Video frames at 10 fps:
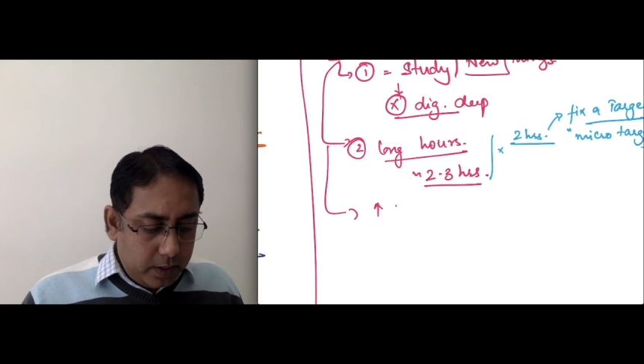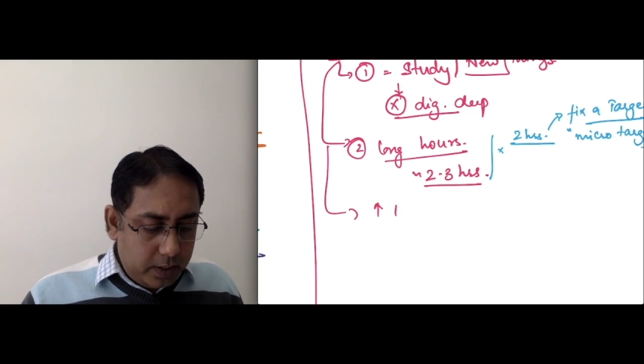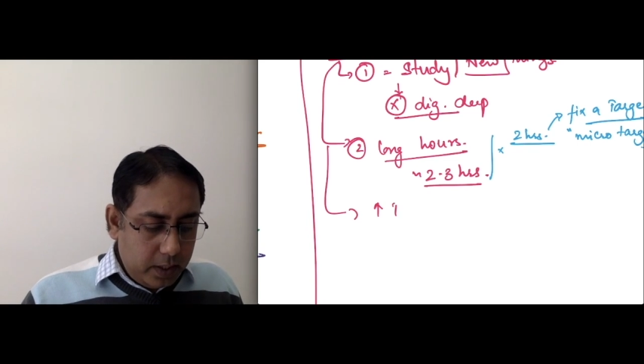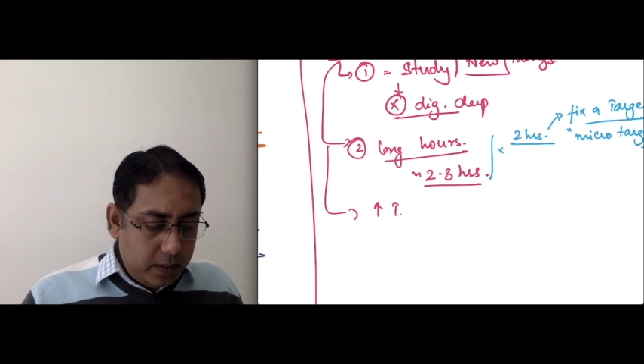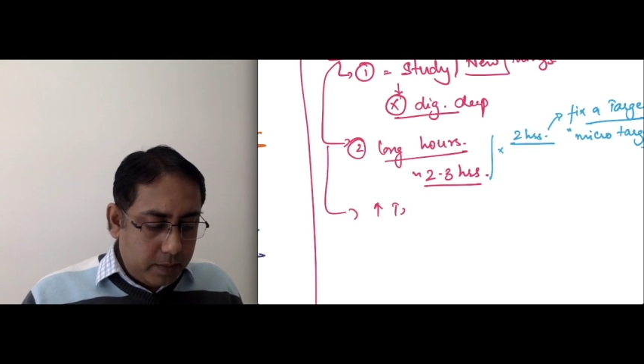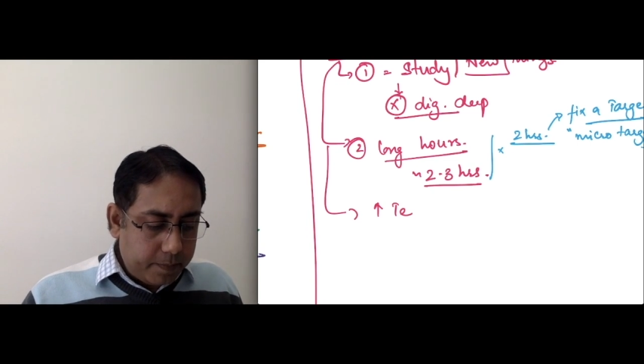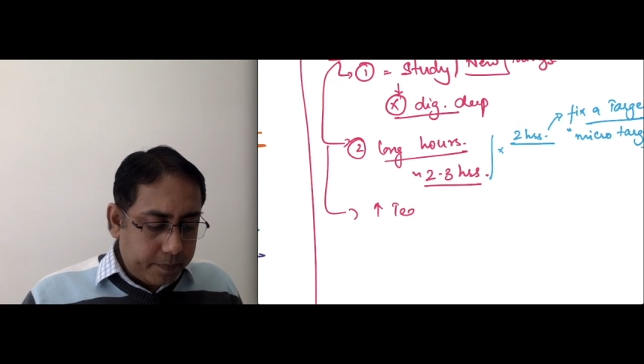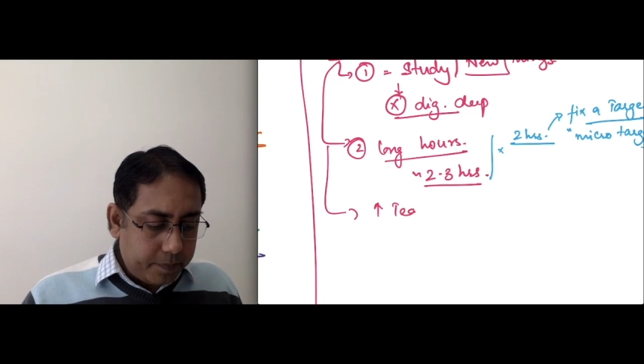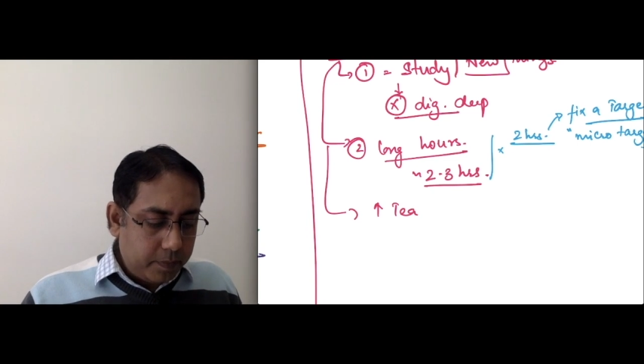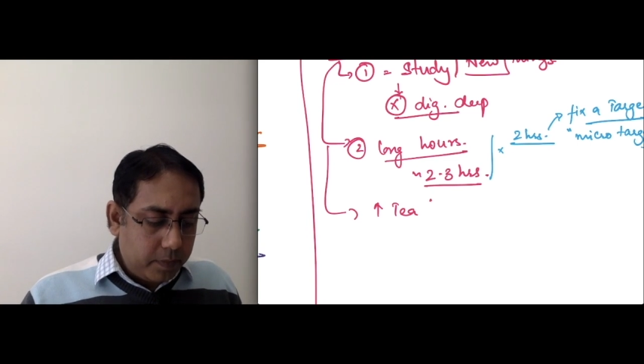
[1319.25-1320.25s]
tea
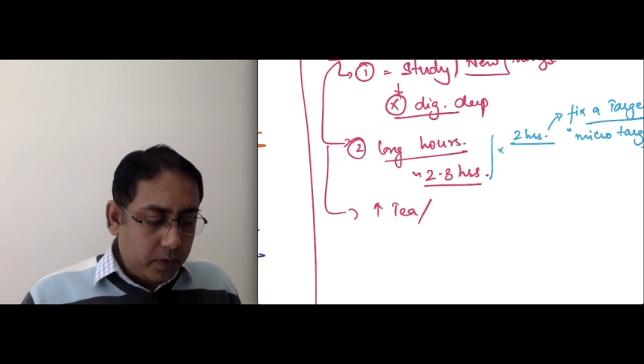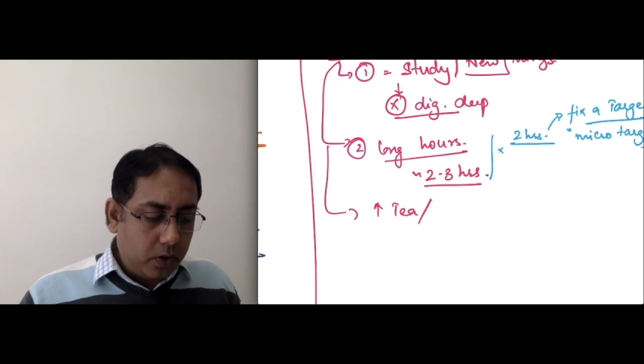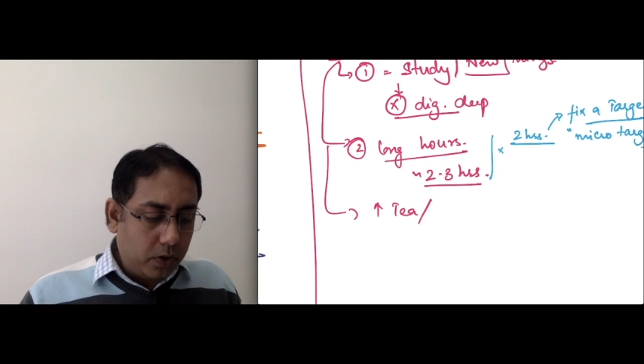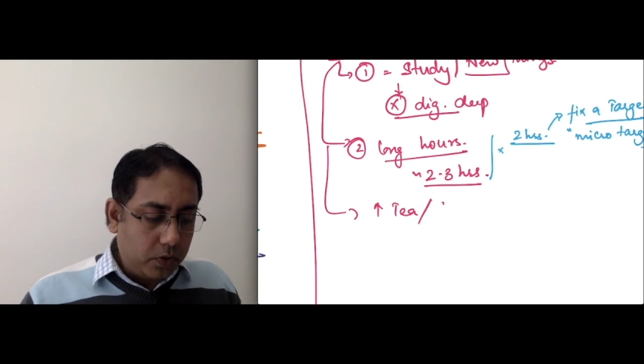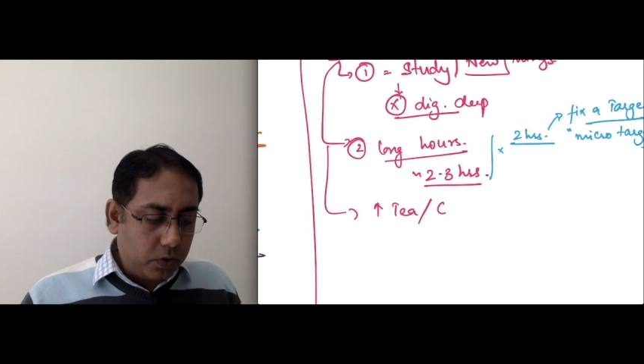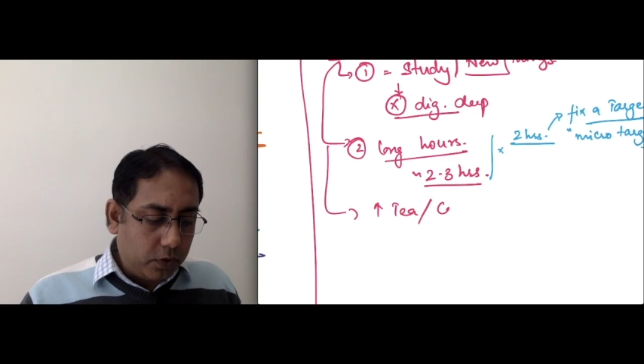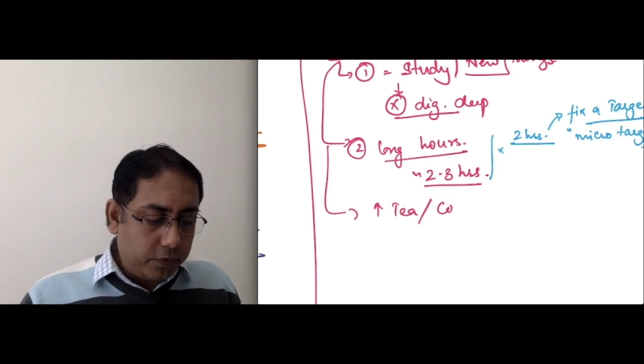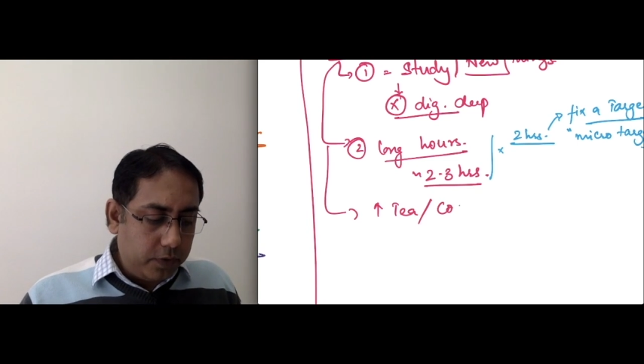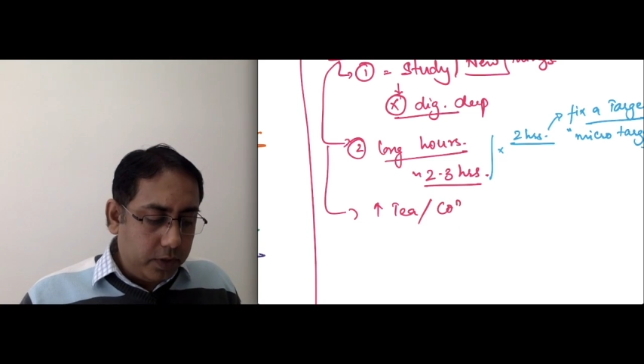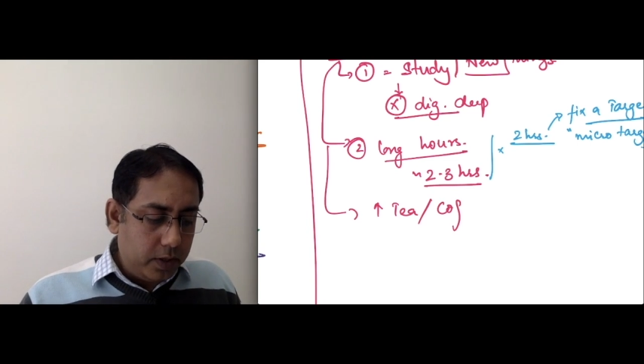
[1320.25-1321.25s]
or
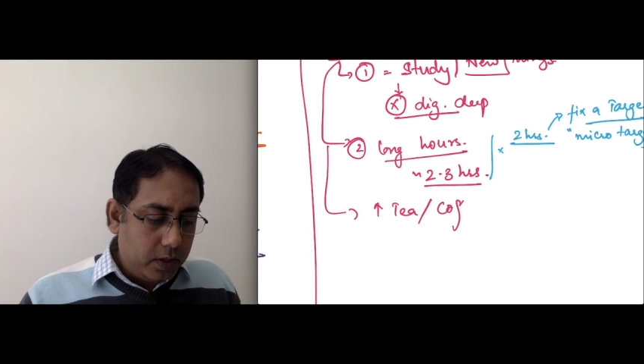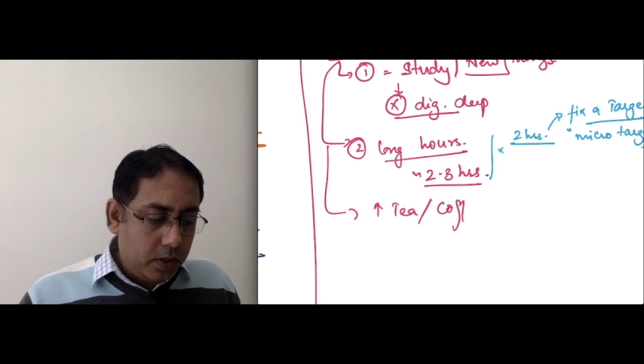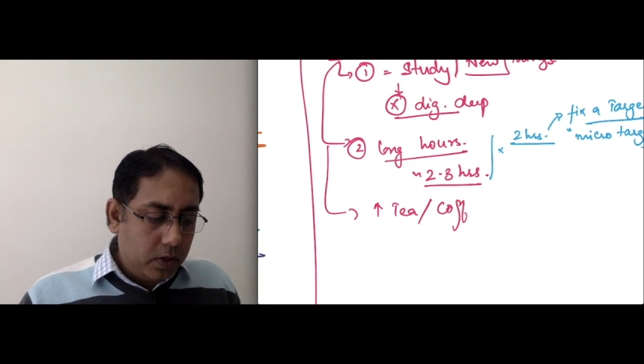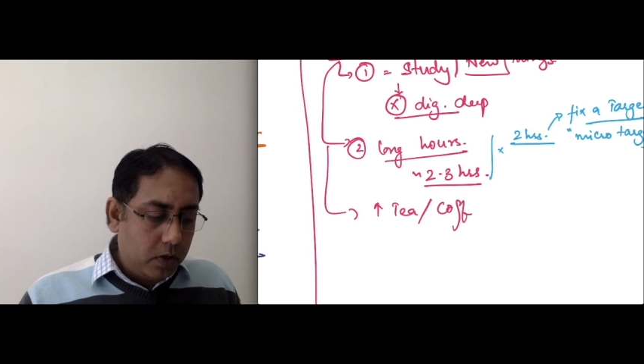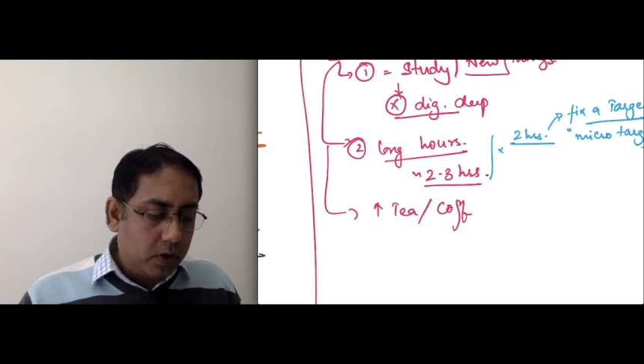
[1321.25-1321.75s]
coffee or